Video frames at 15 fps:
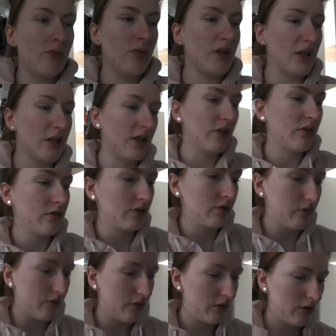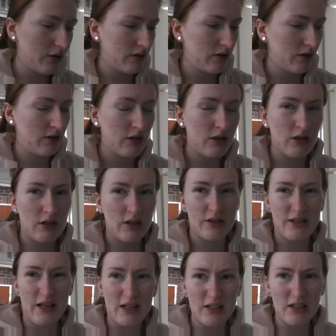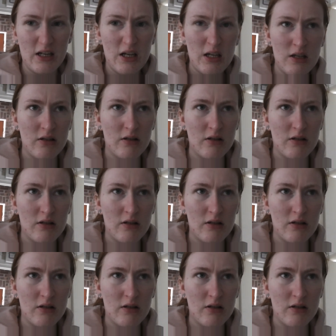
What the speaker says: We did it on Saturday?